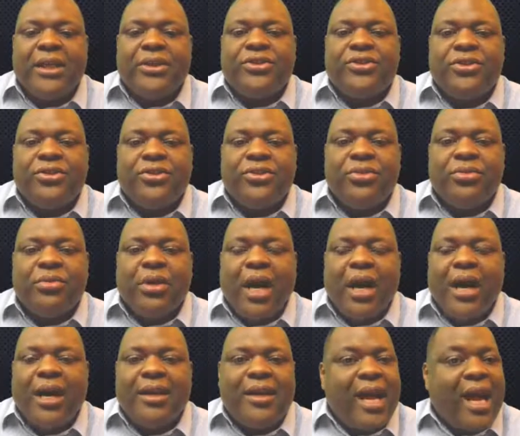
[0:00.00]
to
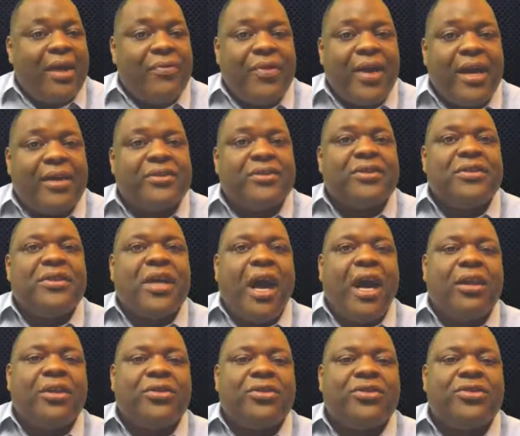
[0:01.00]

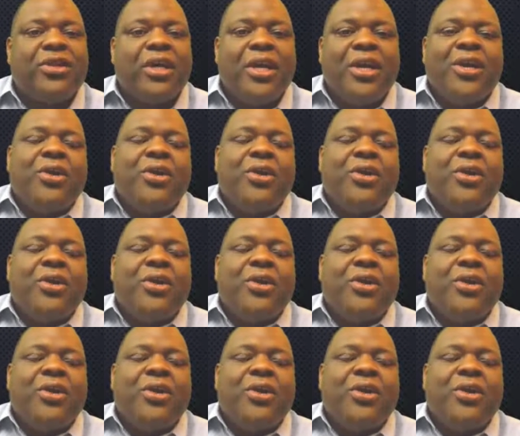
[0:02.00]
$9,000,